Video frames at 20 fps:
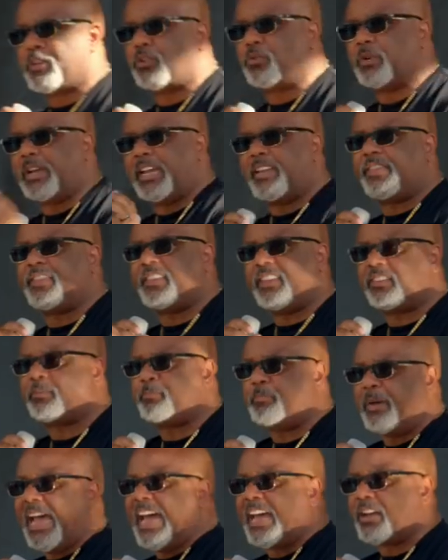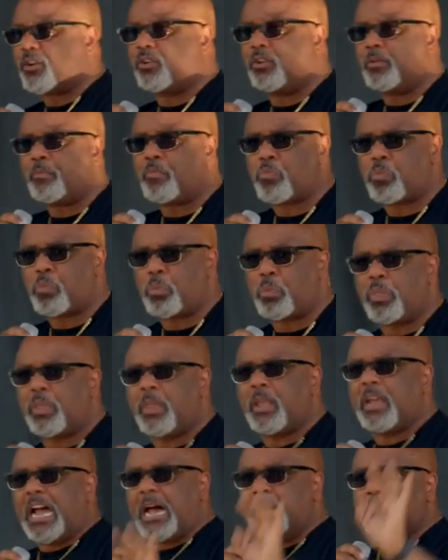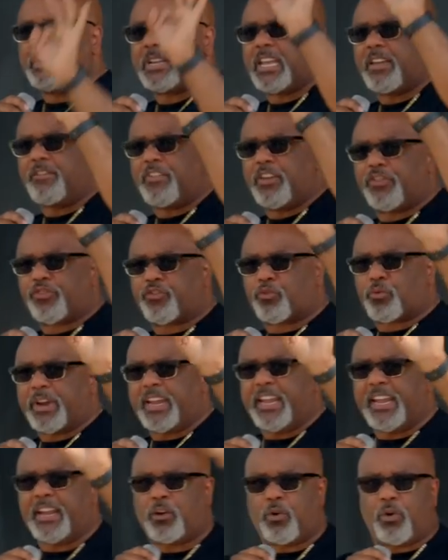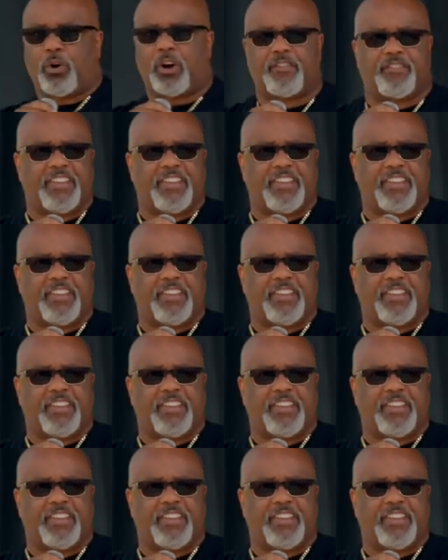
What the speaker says: you in this battle. I'm going to give you three core